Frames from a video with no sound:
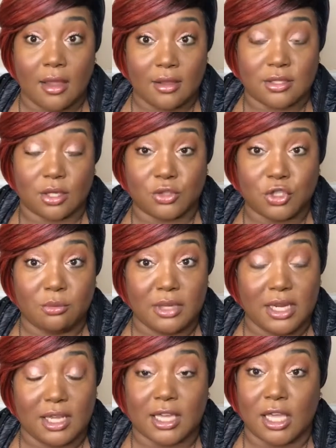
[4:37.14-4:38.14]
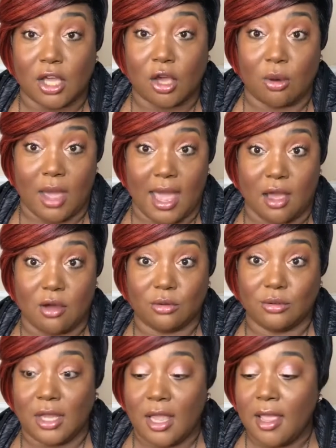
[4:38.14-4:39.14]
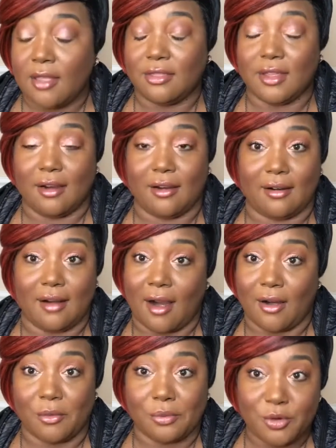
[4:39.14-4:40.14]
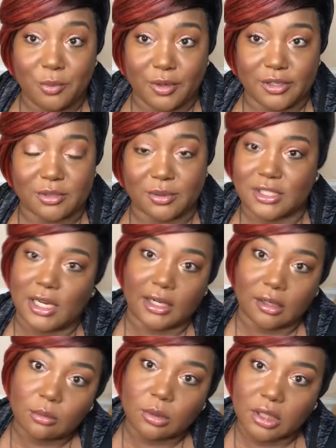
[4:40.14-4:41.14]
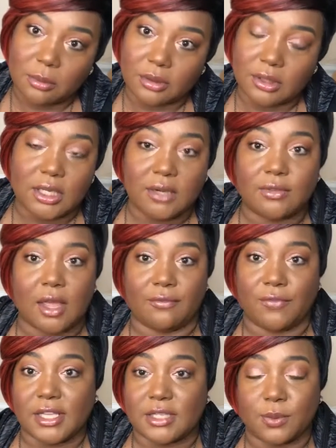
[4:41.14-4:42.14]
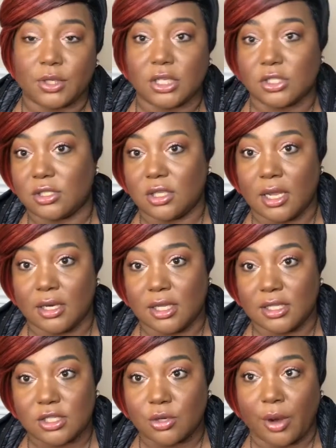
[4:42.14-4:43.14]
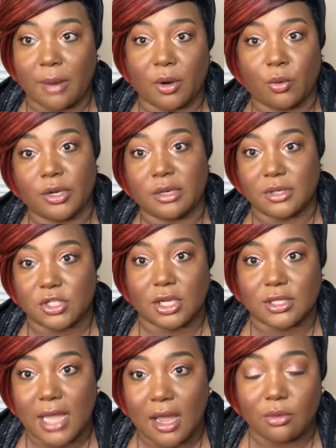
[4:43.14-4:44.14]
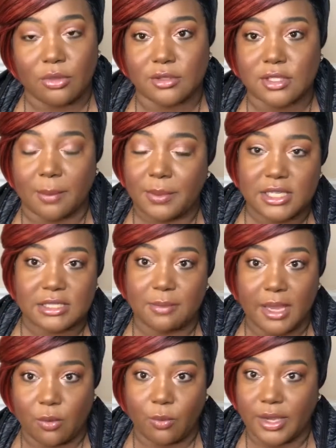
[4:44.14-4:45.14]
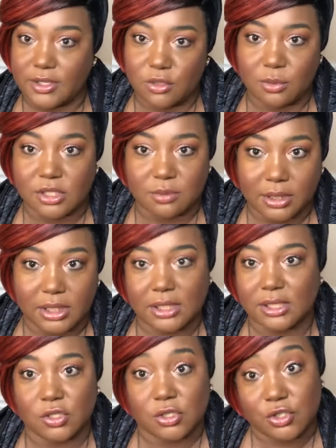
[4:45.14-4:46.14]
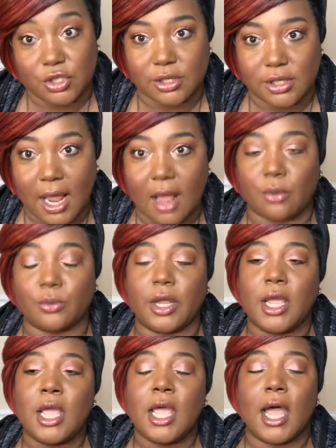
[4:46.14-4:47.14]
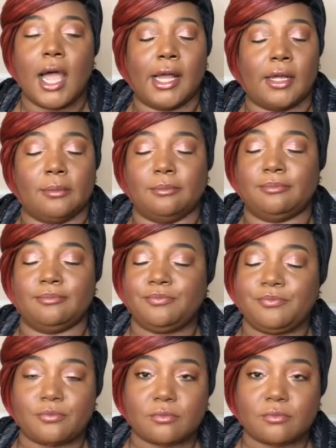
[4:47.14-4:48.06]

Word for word: Social media can go out. There are rumors, which I don't really believe, that Facebook and, and Instagram are going to be shut down. Those companies make way too much money to just shut down, um,